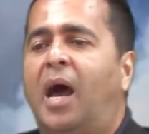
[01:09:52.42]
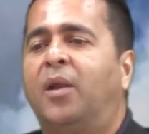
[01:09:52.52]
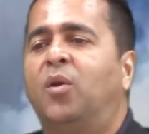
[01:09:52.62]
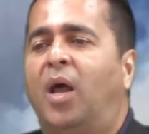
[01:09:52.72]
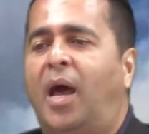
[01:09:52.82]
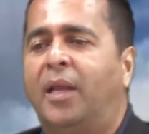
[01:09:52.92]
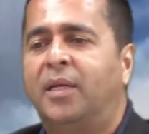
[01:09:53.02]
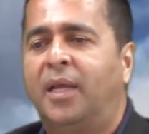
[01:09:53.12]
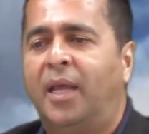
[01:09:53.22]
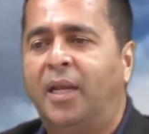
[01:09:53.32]
and,
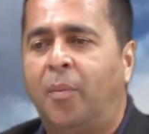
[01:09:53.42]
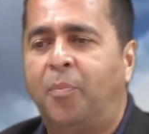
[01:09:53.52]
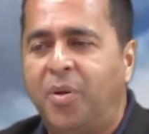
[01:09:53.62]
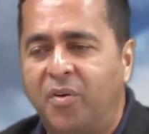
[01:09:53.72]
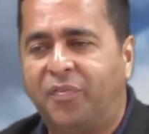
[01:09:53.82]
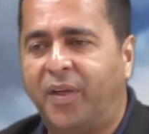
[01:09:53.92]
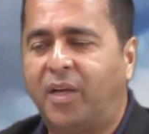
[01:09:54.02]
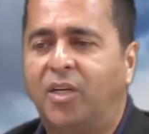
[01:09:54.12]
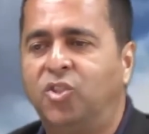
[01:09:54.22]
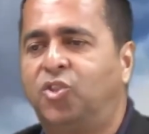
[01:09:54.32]
and in a
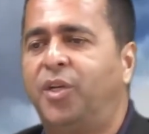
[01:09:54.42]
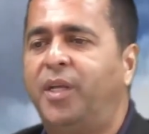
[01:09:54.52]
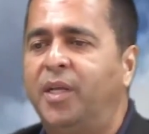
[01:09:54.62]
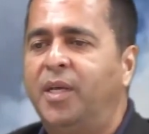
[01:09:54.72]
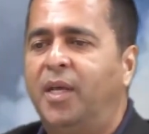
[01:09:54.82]
perfect country,